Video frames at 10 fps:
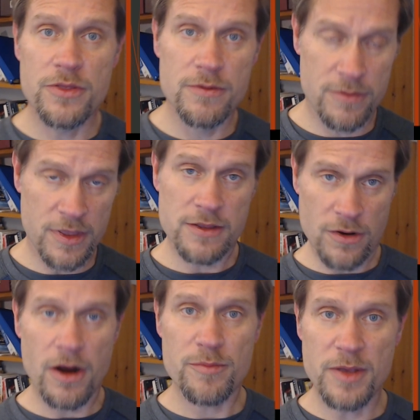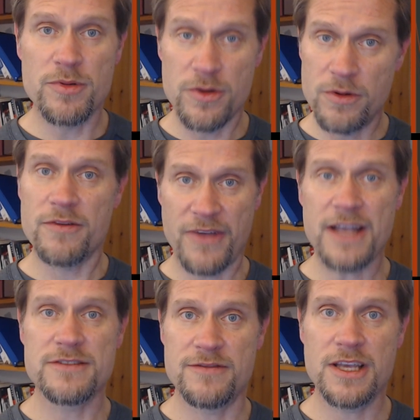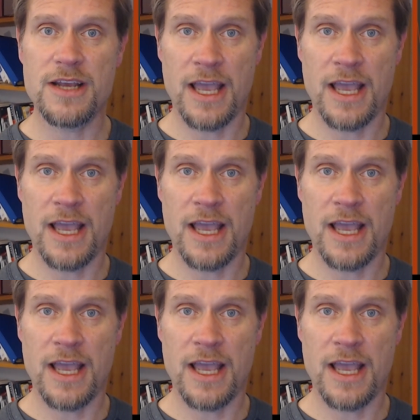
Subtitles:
that there are people who are fans of it and